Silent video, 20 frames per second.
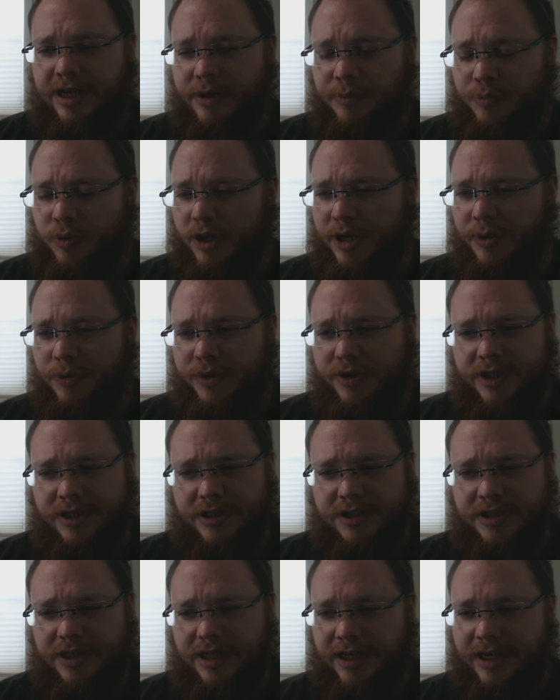got to play with
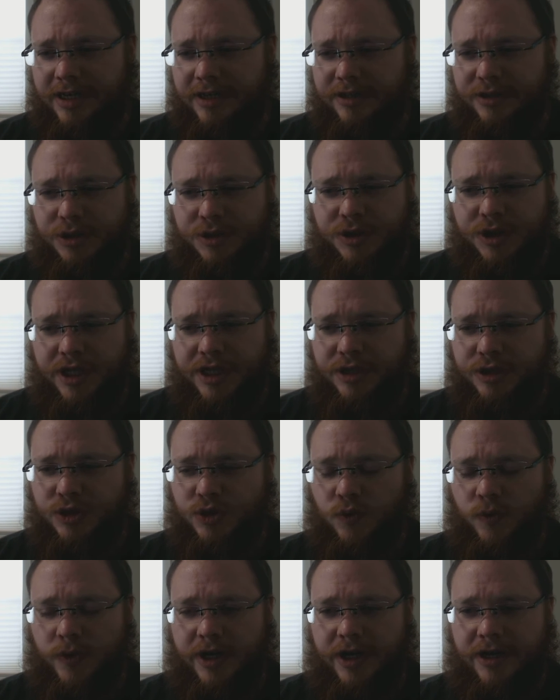this. I got to
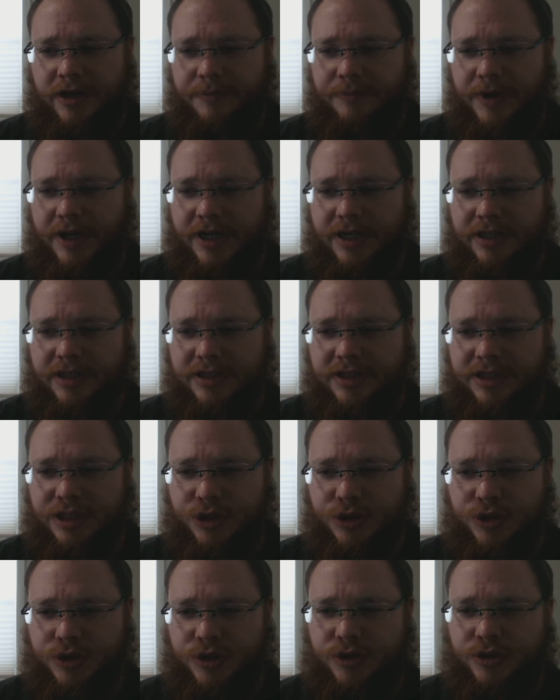change the way I'm making
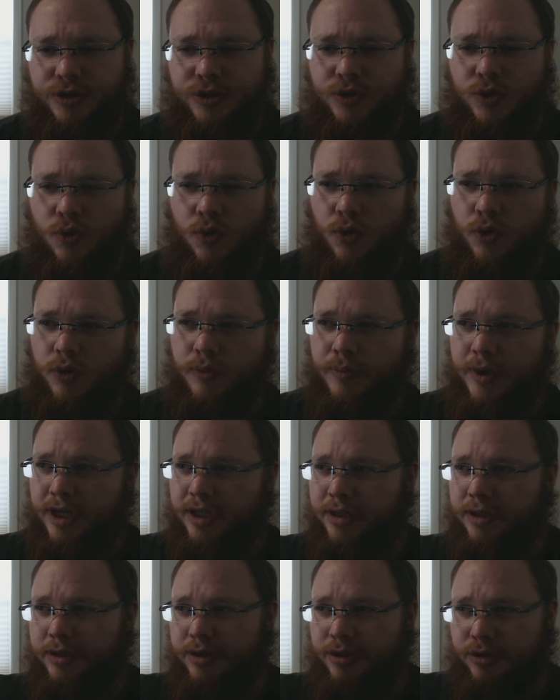decisions, or
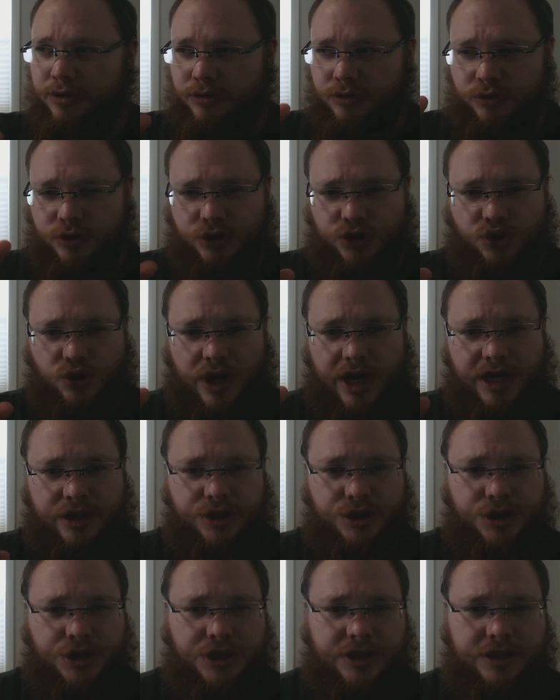my
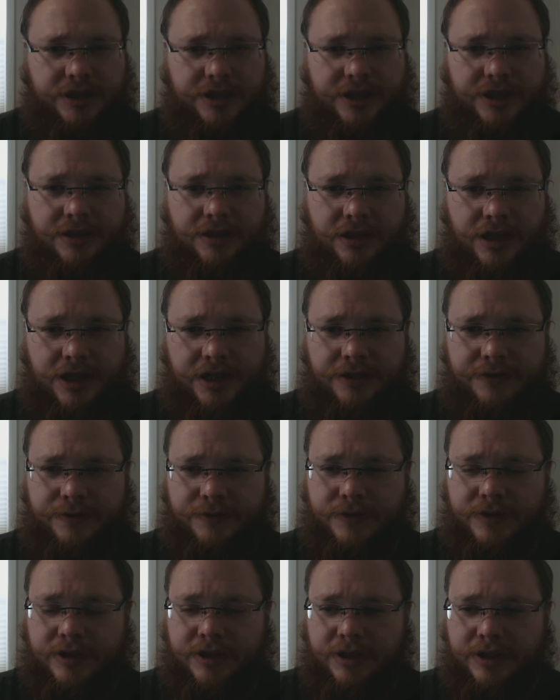strategy in
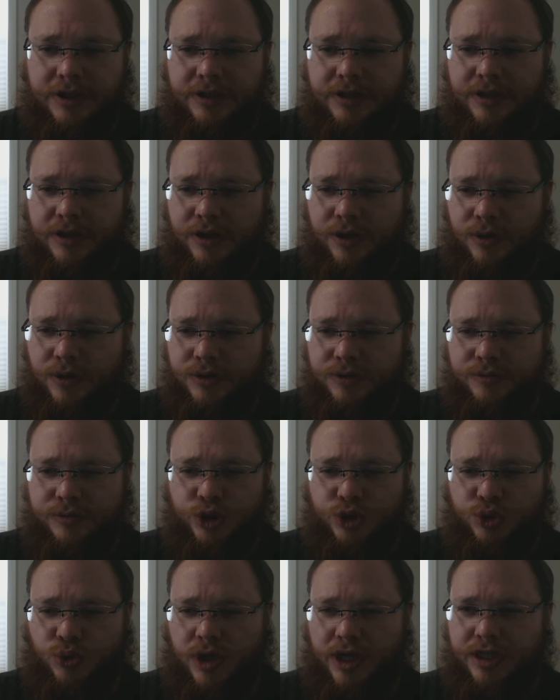life, or
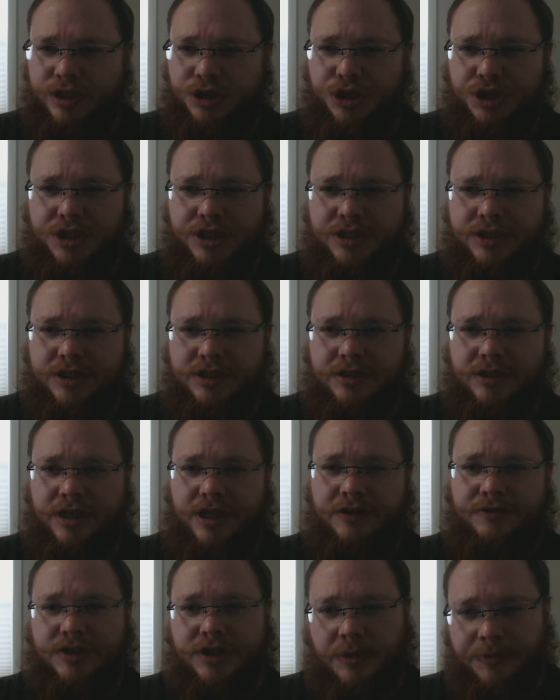strategies in
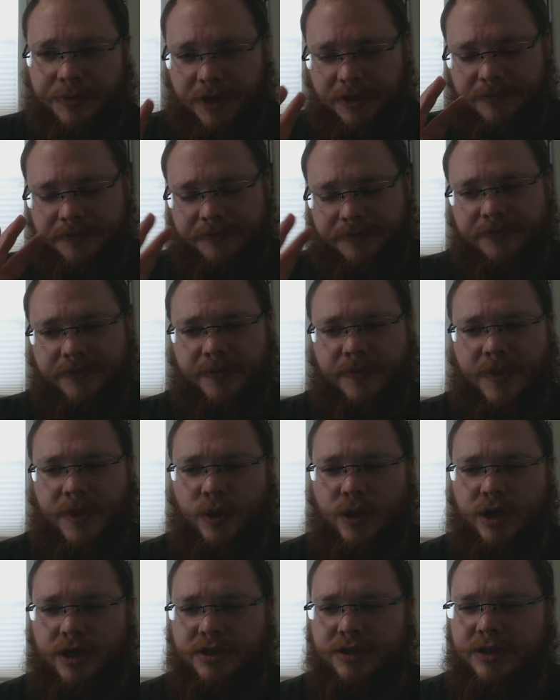life. Something.
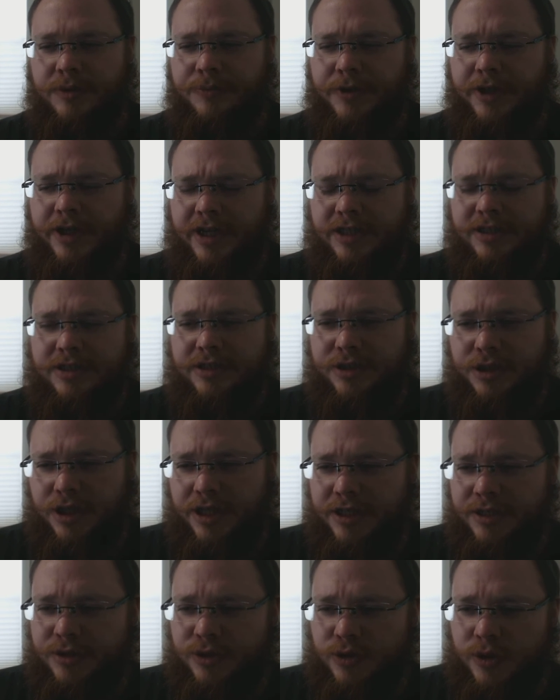All right, something has to
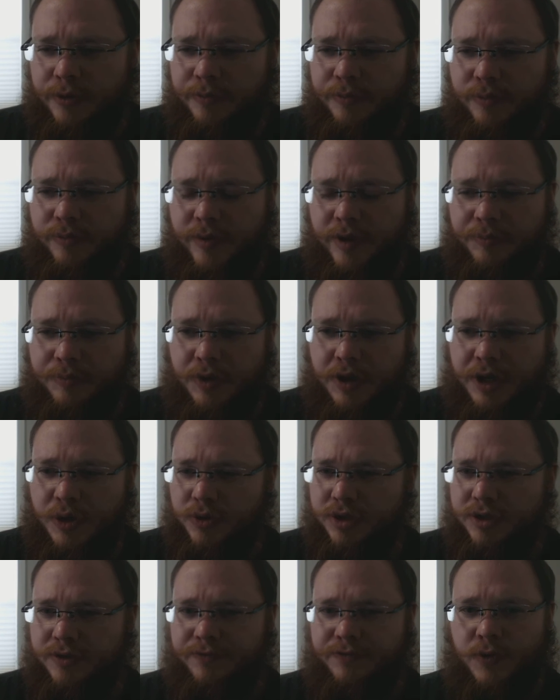change. So I'm
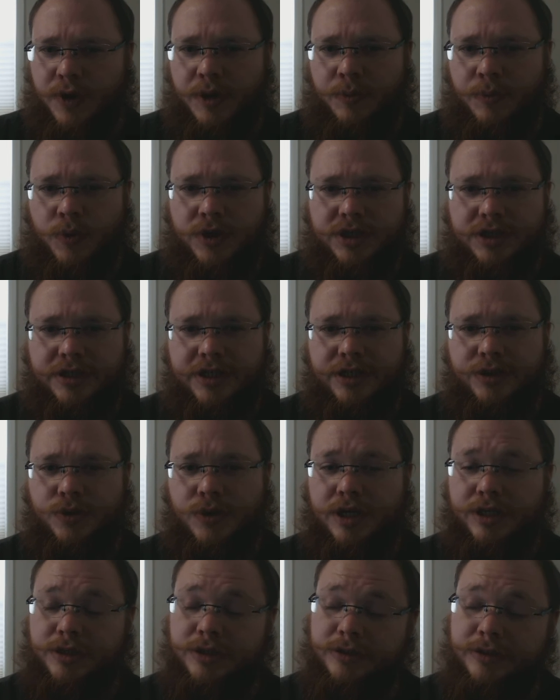playing with some frameworks in that
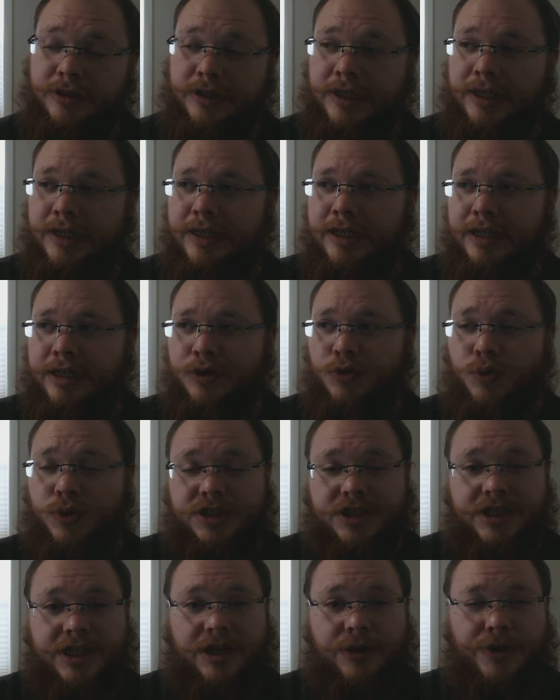direction, and
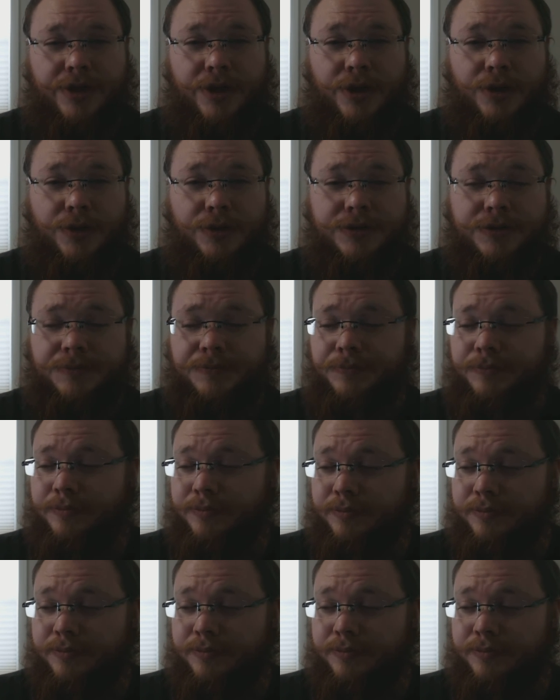we'll see how it goes.